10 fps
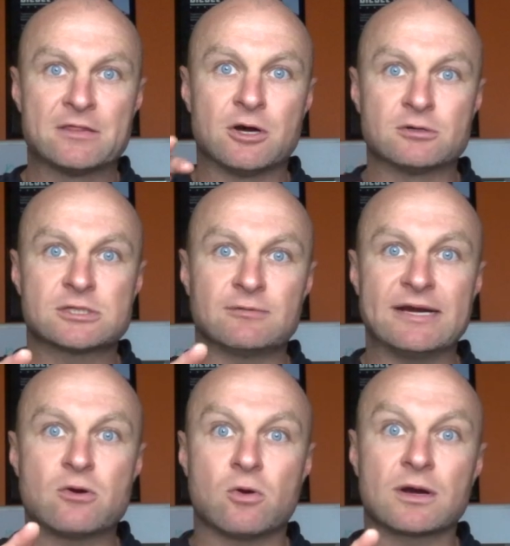Those three
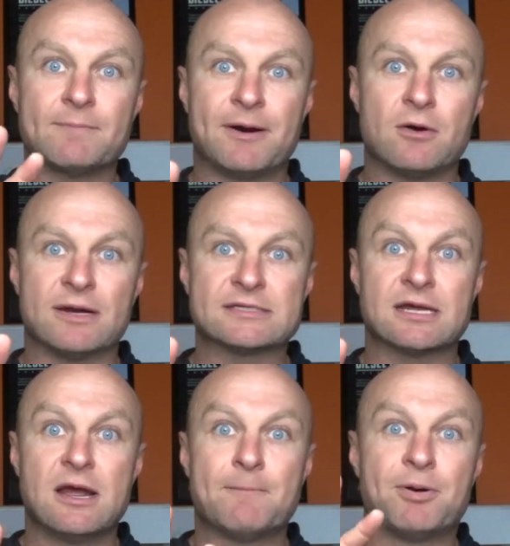core
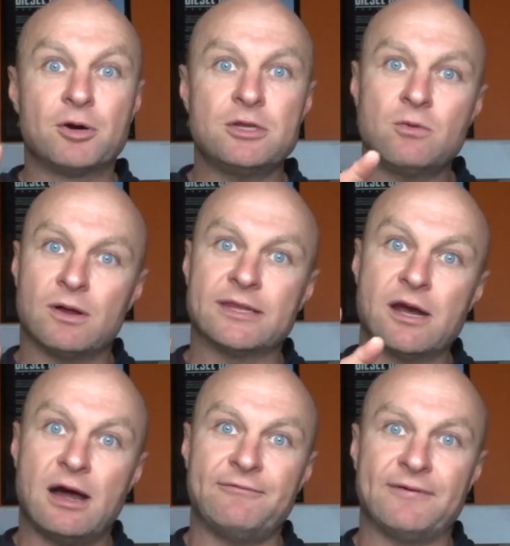components put you on the
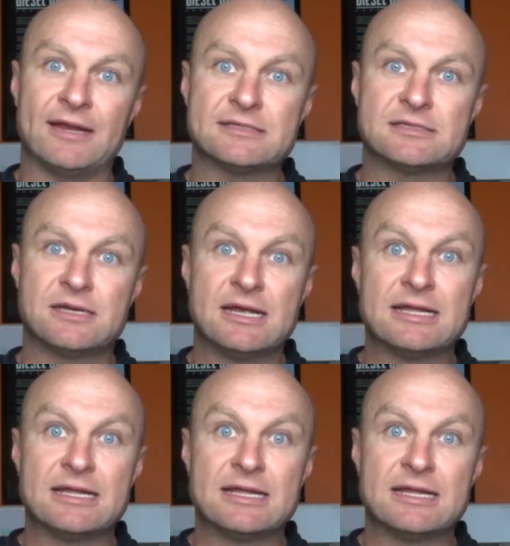offense.